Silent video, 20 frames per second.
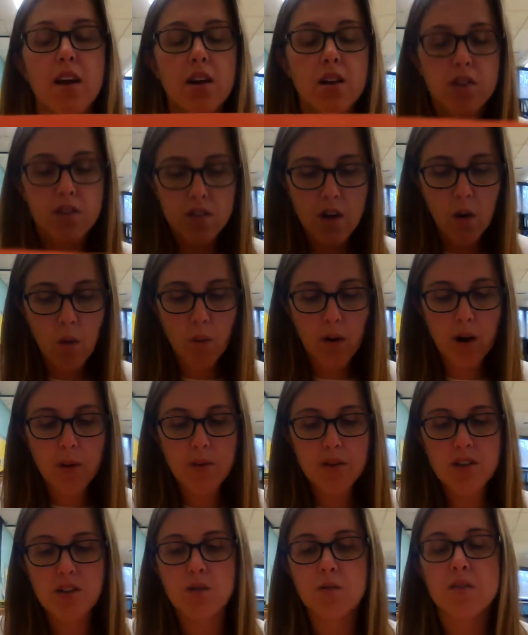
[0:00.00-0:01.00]
So what I
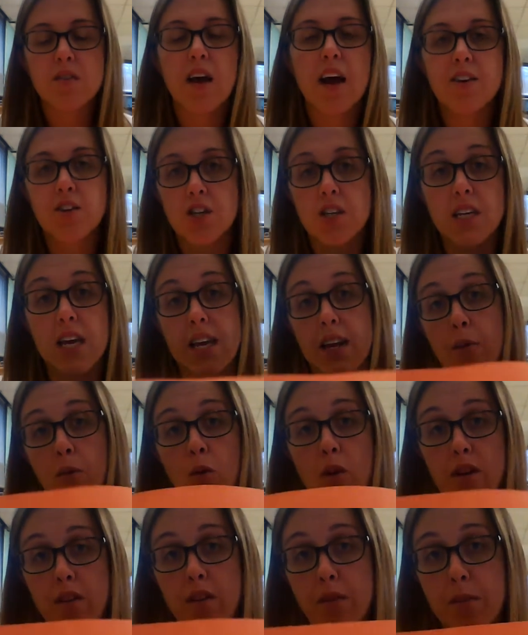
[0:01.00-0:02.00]
would do is actually take
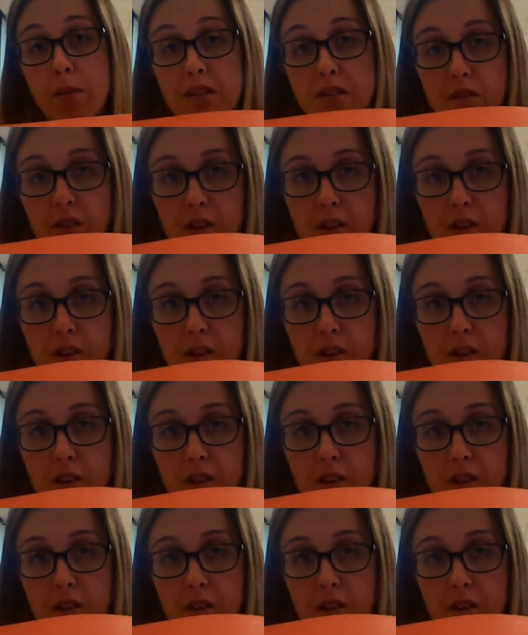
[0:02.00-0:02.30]
one of the pieces of